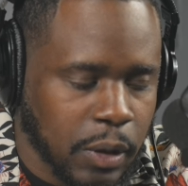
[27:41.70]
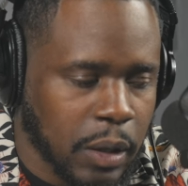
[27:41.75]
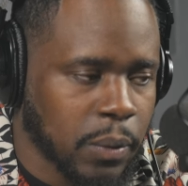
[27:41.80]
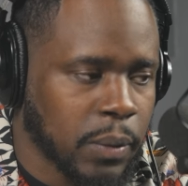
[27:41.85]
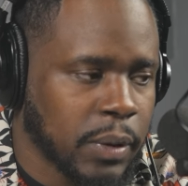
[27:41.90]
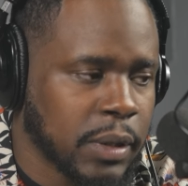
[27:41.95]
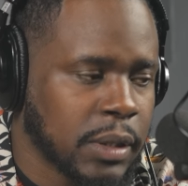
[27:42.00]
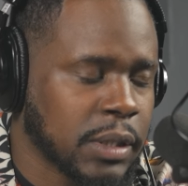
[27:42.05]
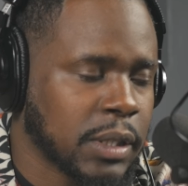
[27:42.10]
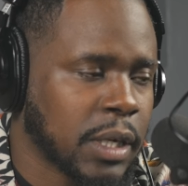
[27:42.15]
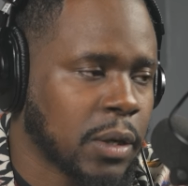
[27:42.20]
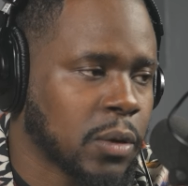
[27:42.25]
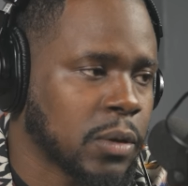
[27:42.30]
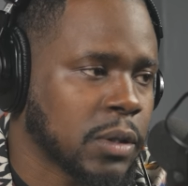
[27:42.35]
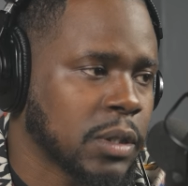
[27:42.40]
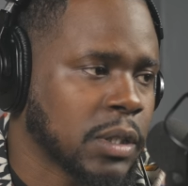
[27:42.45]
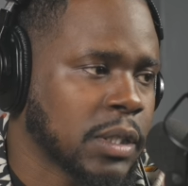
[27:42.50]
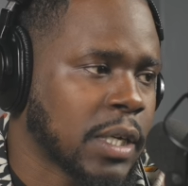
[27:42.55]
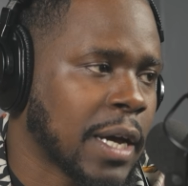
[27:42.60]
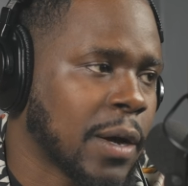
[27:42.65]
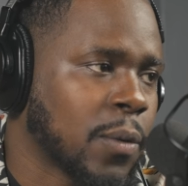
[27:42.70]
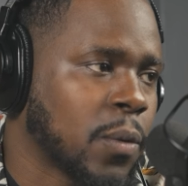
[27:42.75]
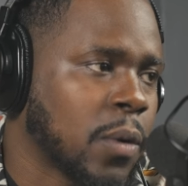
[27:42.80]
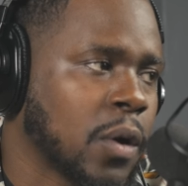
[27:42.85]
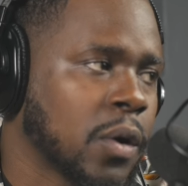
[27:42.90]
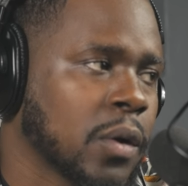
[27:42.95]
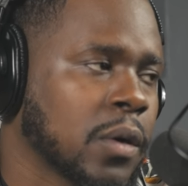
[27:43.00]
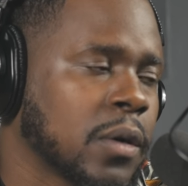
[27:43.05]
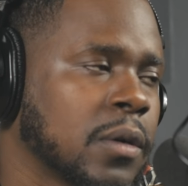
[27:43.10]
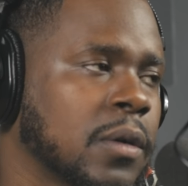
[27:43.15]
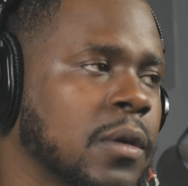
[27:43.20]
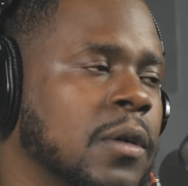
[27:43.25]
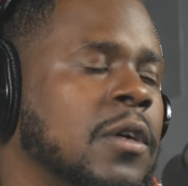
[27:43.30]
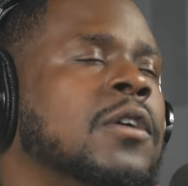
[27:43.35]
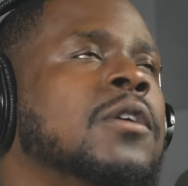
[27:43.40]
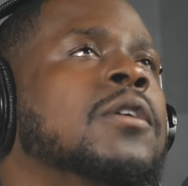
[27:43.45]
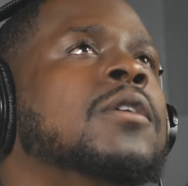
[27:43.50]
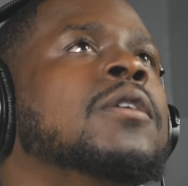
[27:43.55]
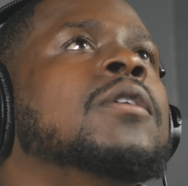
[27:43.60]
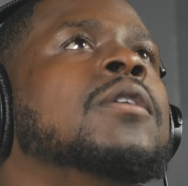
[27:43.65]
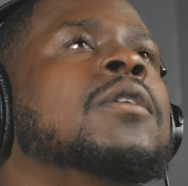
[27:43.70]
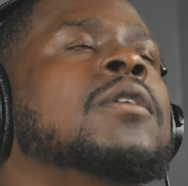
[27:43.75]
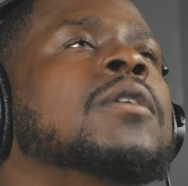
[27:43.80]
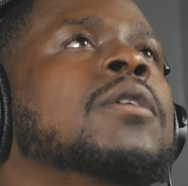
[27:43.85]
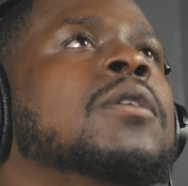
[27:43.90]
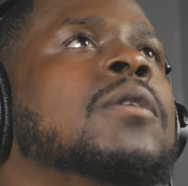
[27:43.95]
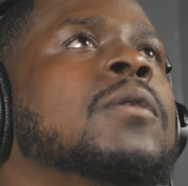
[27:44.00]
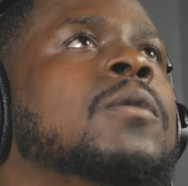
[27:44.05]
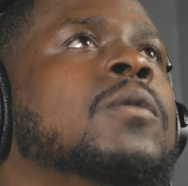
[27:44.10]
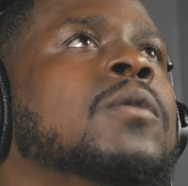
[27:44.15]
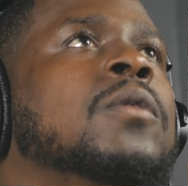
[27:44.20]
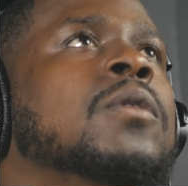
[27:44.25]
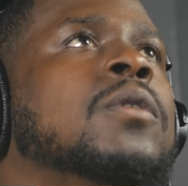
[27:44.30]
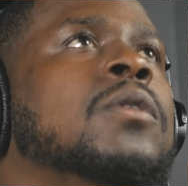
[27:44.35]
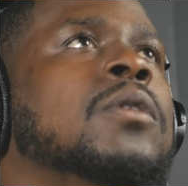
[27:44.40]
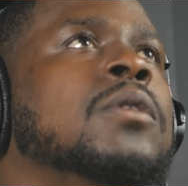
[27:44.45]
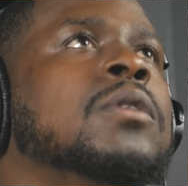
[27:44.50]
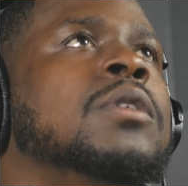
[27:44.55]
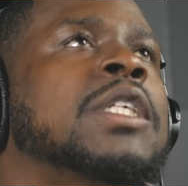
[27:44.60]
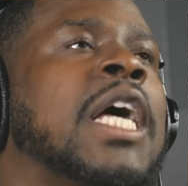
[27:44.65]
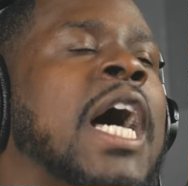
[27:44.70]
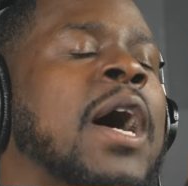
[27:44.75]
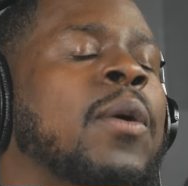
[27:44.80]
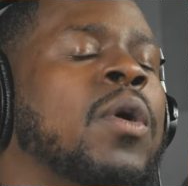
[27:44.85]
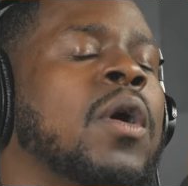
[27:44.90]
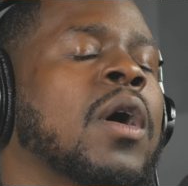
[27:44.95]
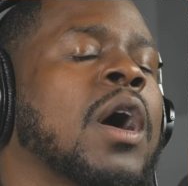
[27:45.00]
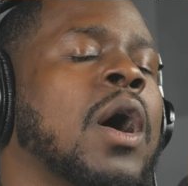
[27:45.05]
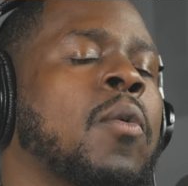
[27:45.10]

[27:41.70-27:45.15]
When it sat on the sidewalk, sidewalk